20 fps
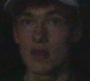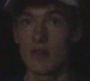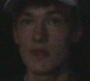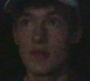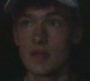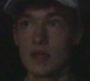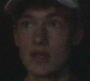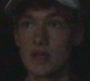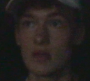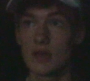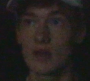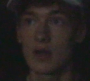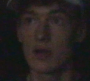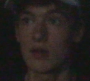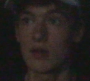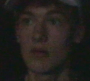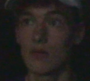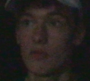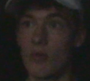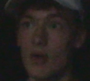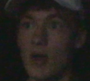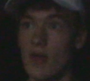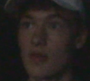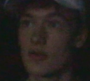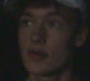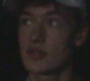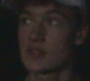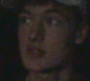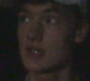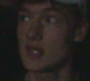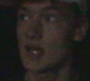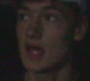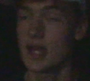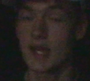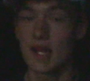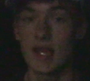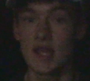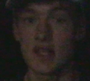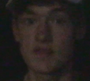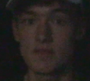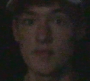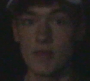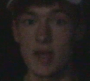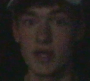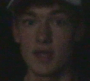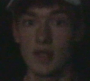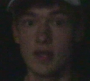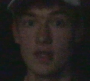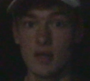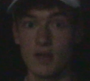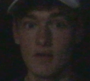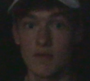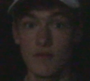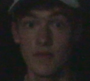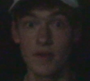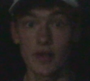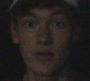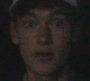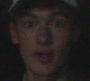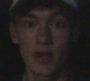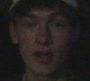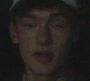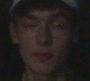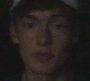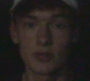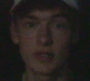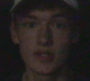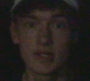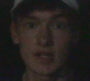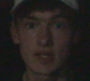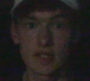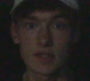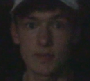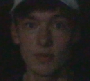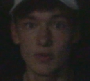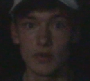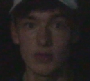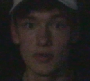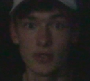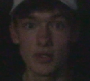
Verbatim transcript: the weather tonight has been very unpredictable.